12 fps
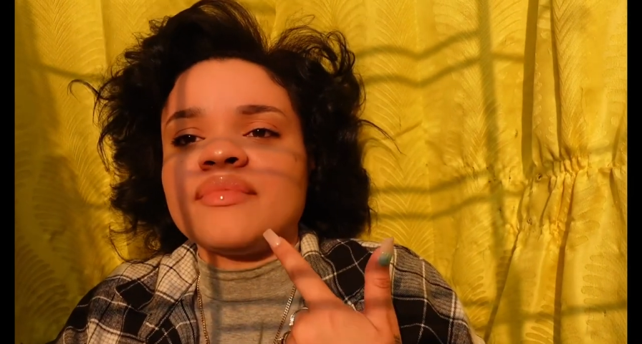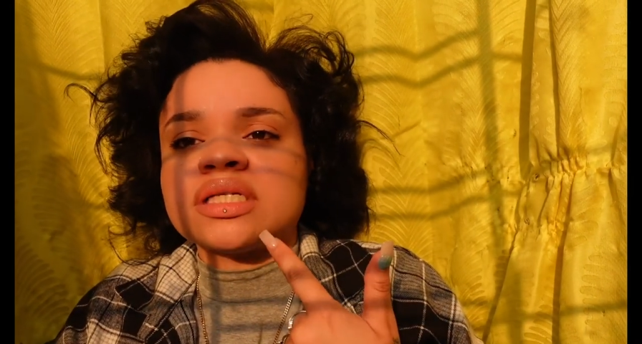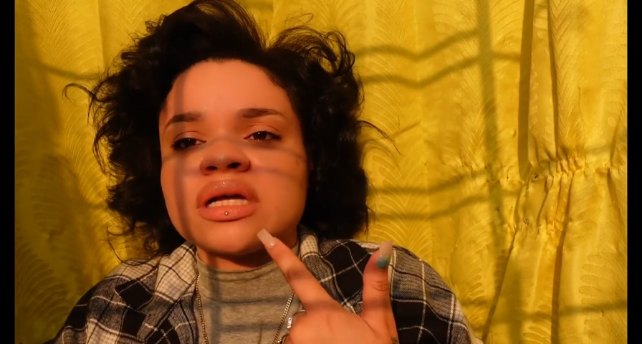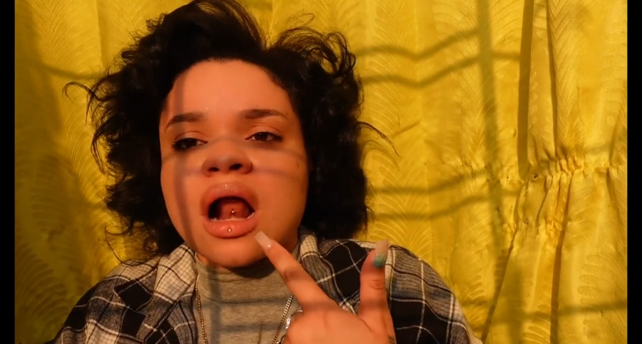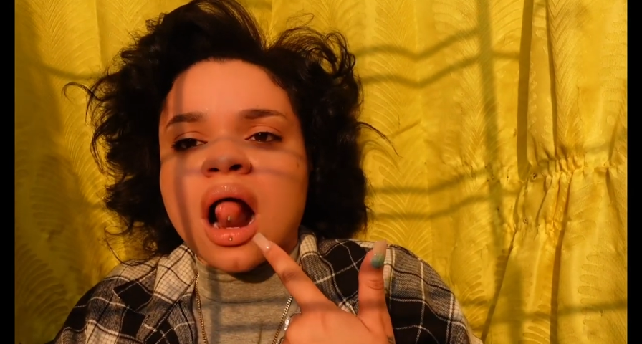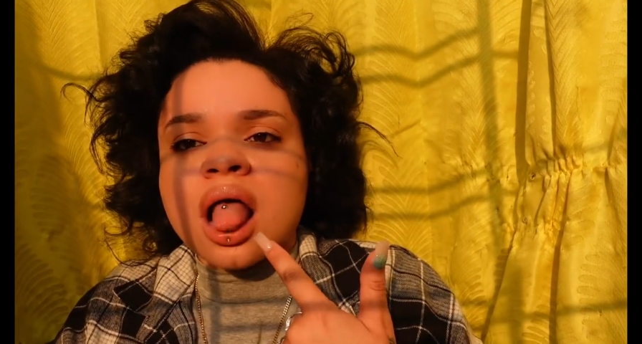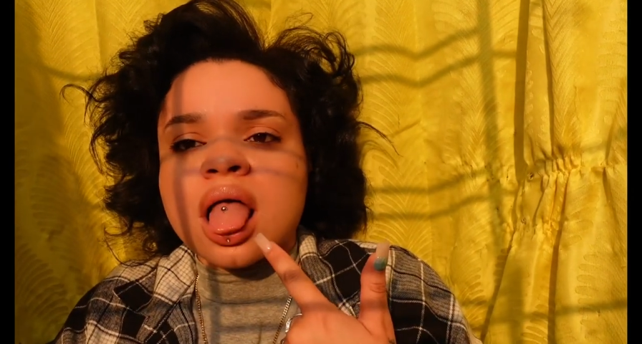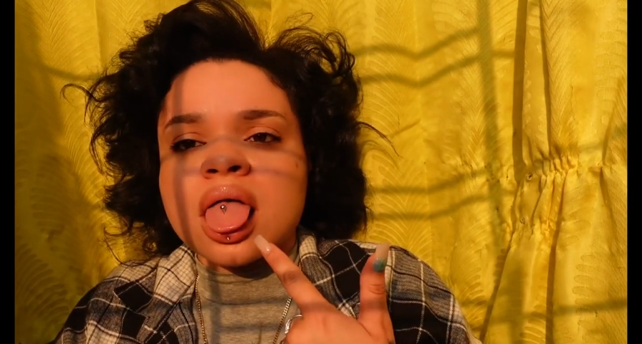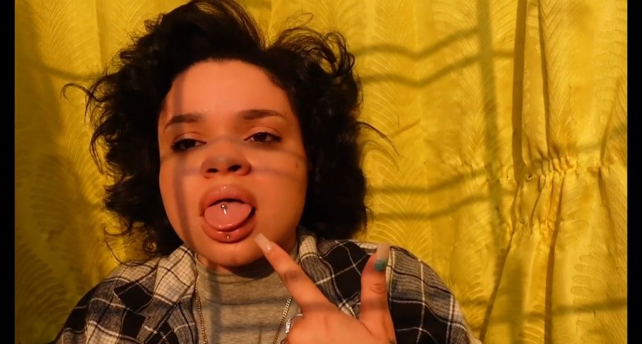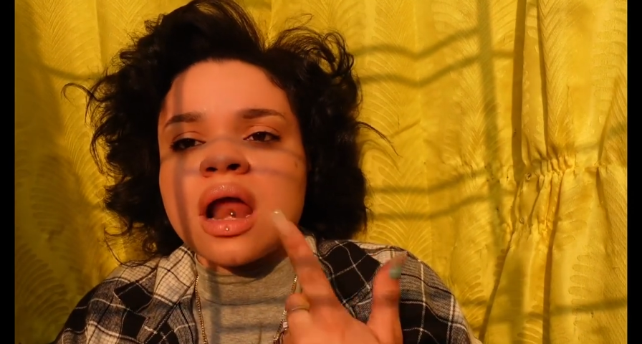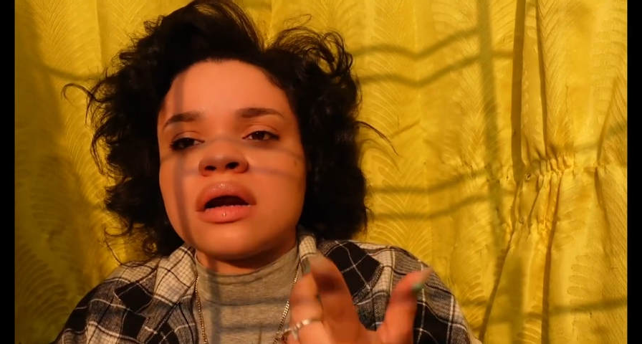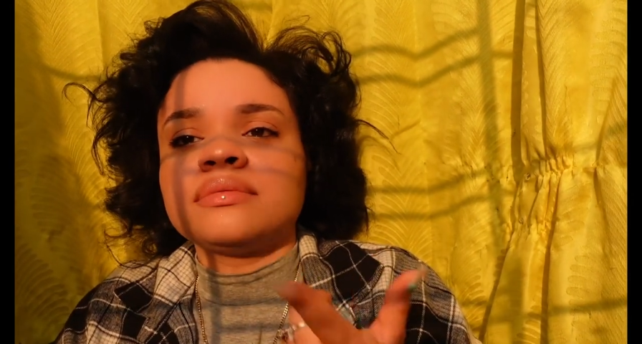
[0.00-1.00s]
my tongue.
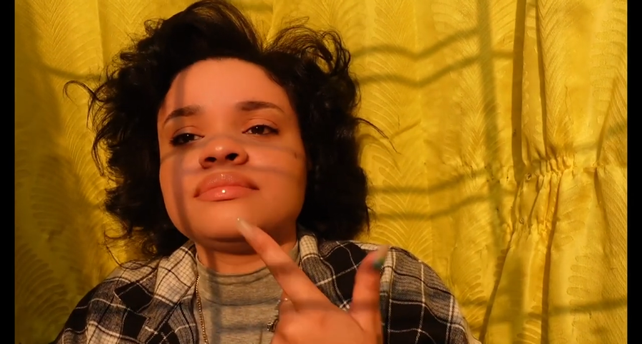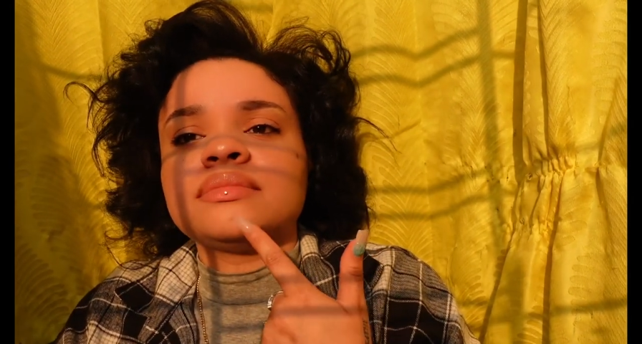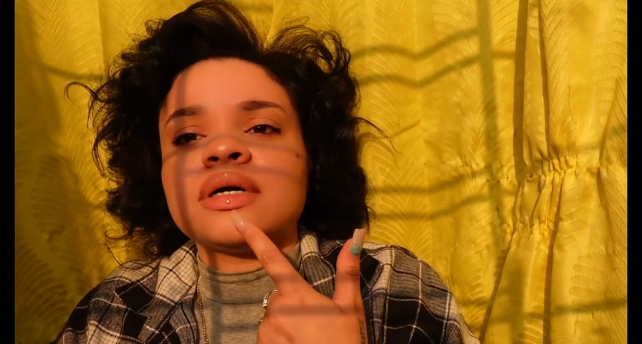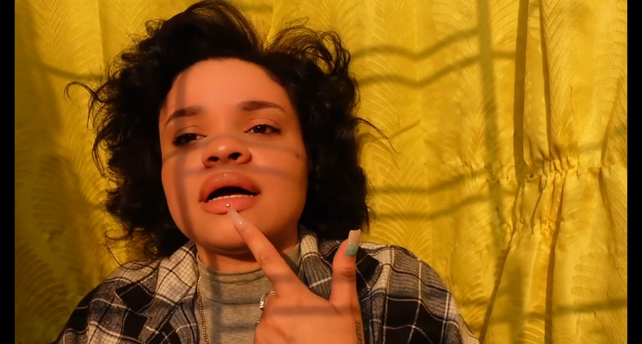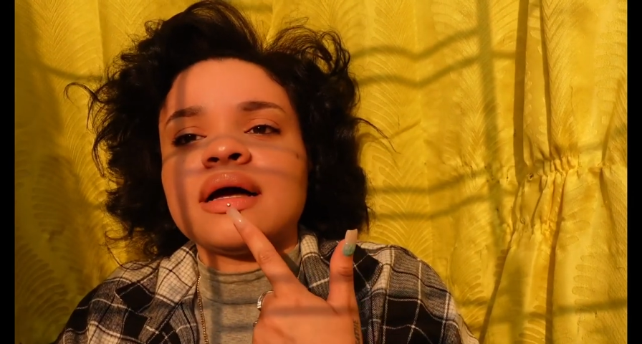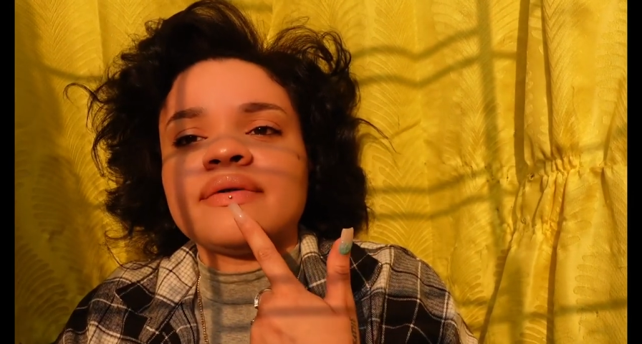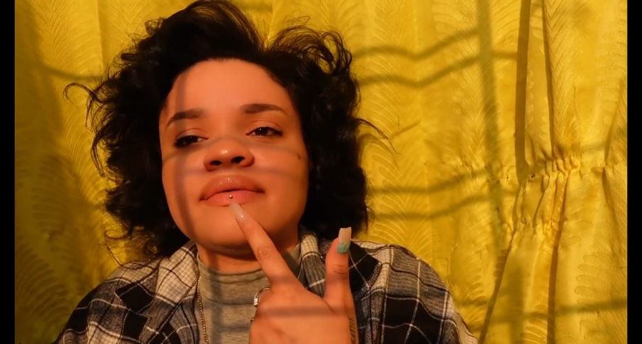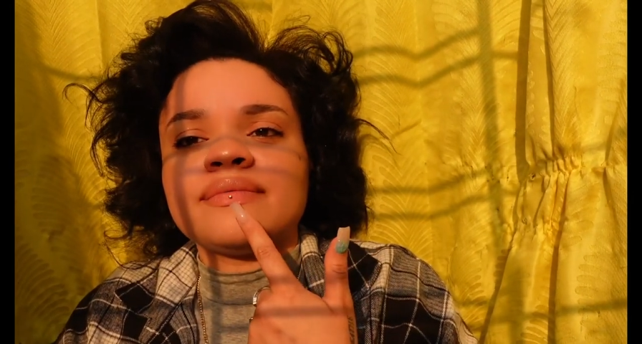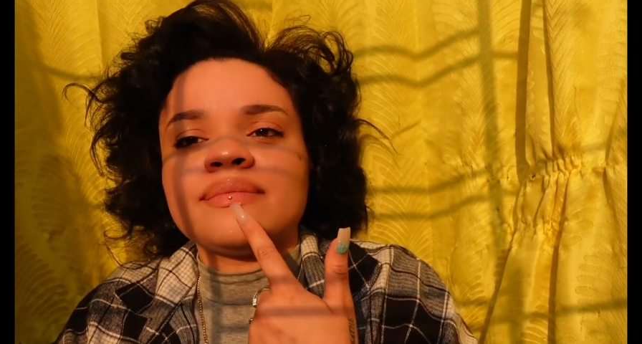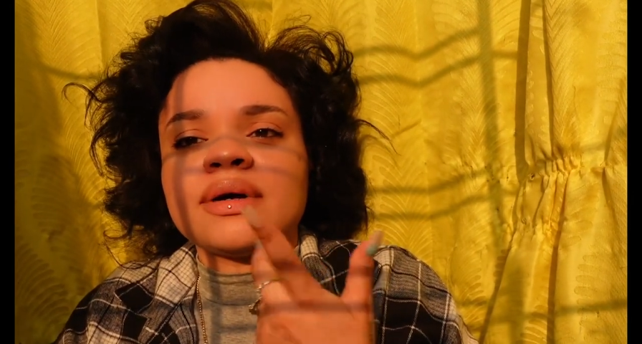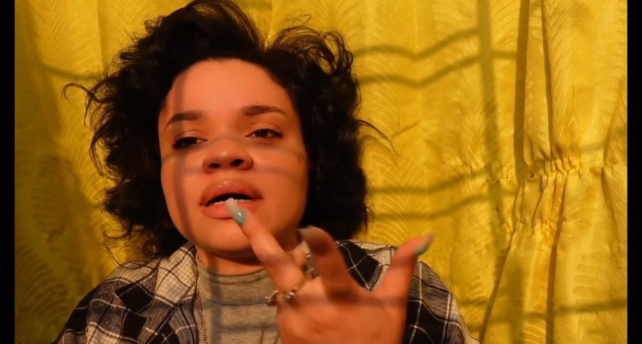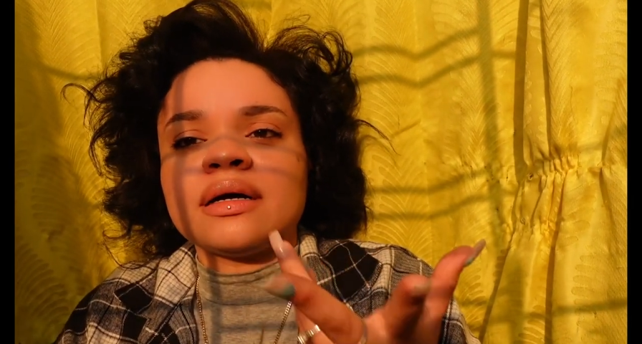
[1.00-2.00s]
I
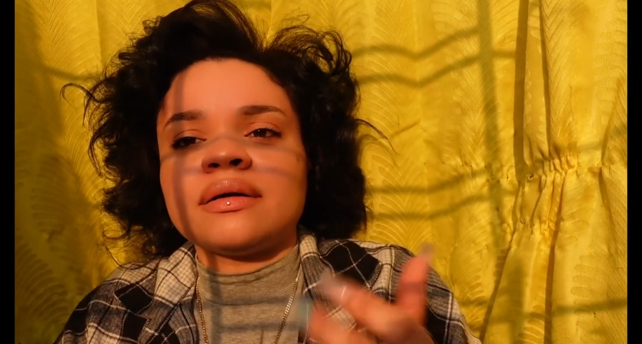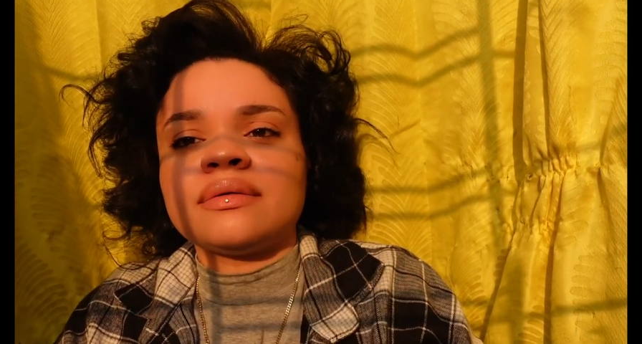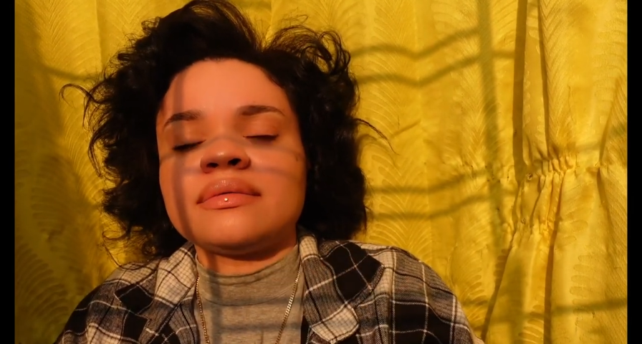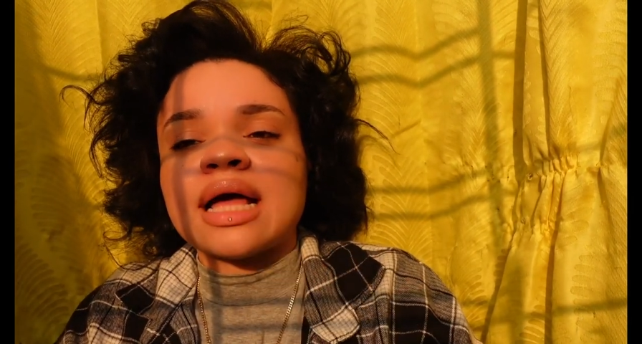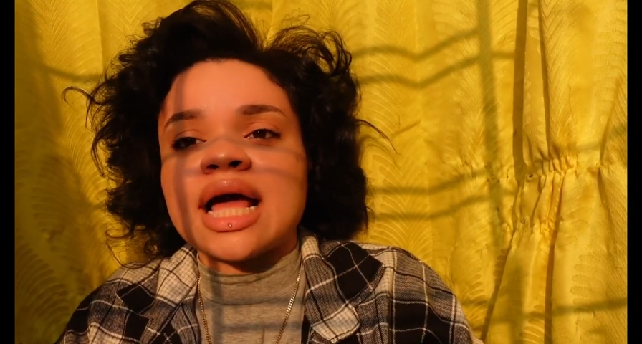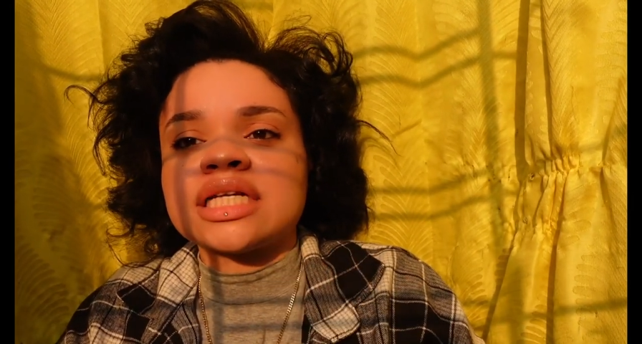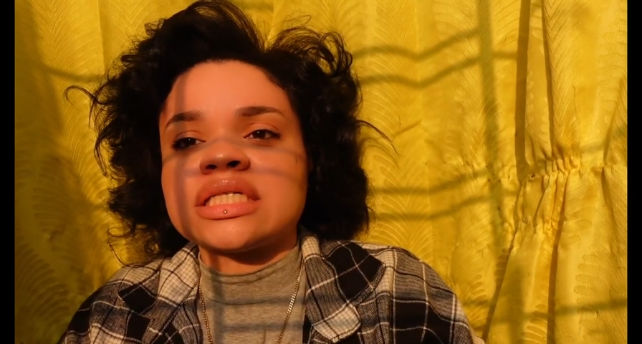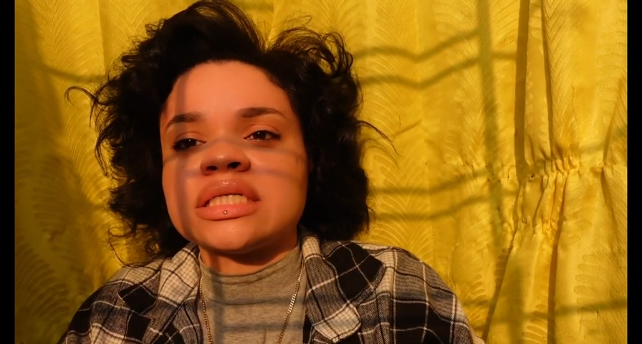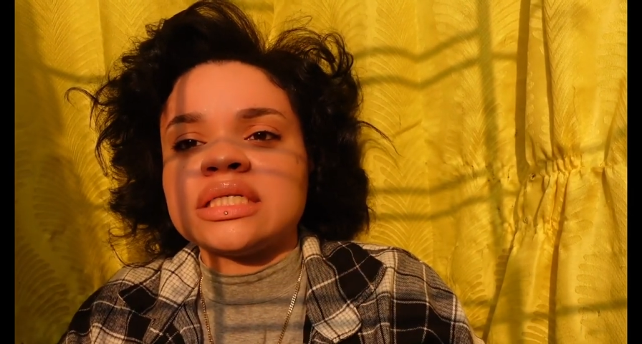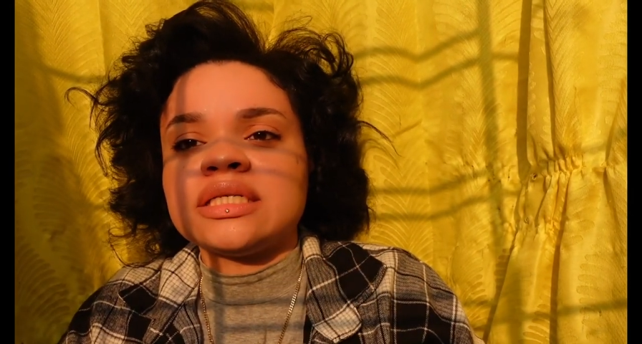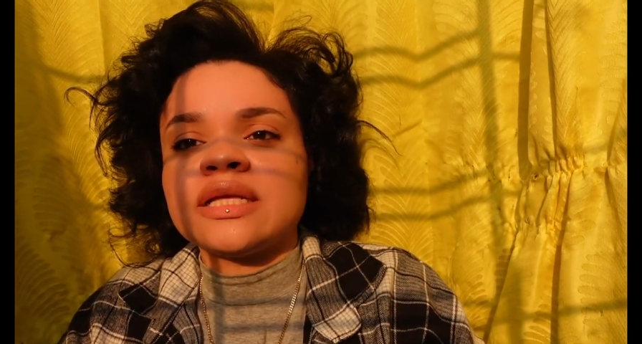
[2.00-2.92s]
have my Ashley.